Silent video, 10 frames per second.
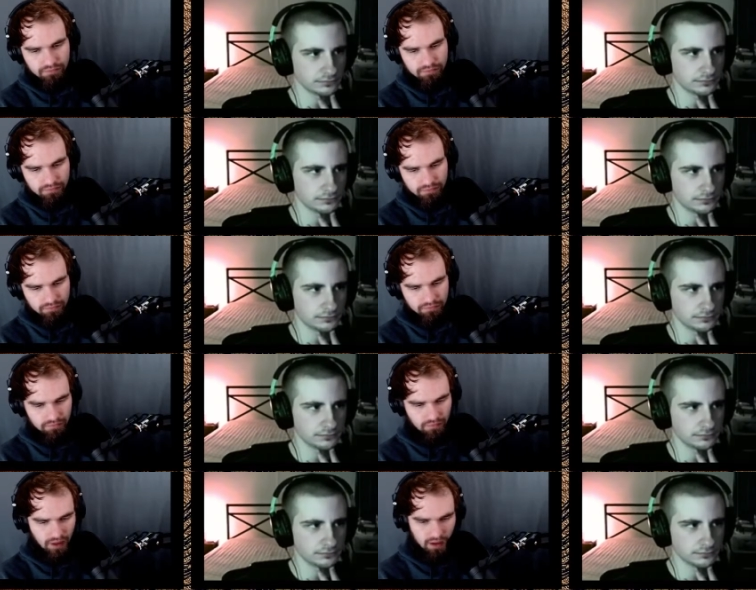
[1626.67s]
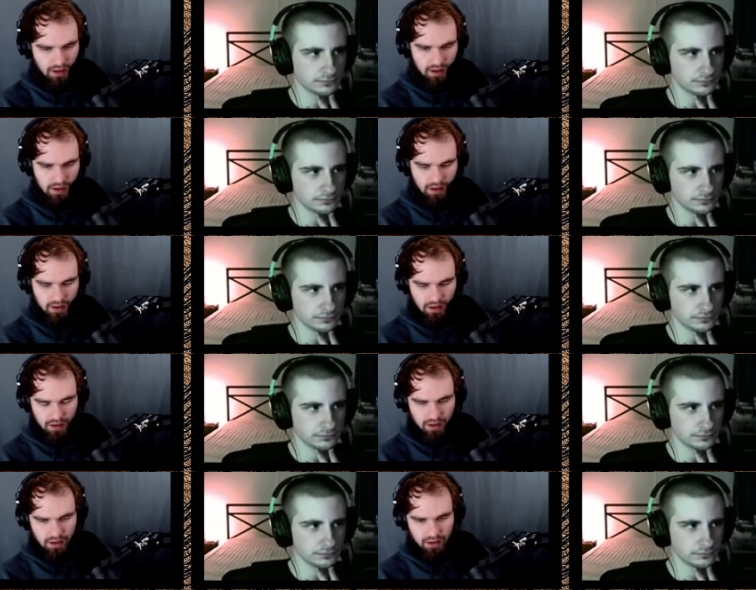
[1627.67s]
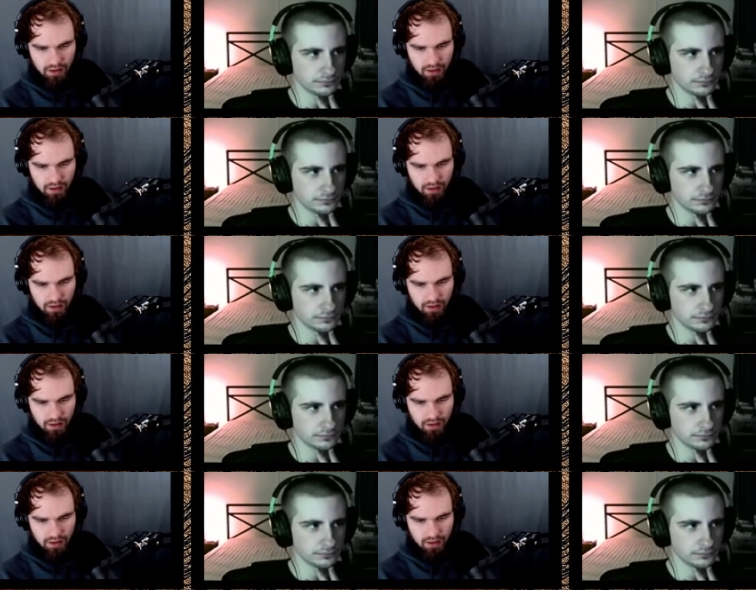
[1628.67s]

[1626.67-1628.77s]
(silence)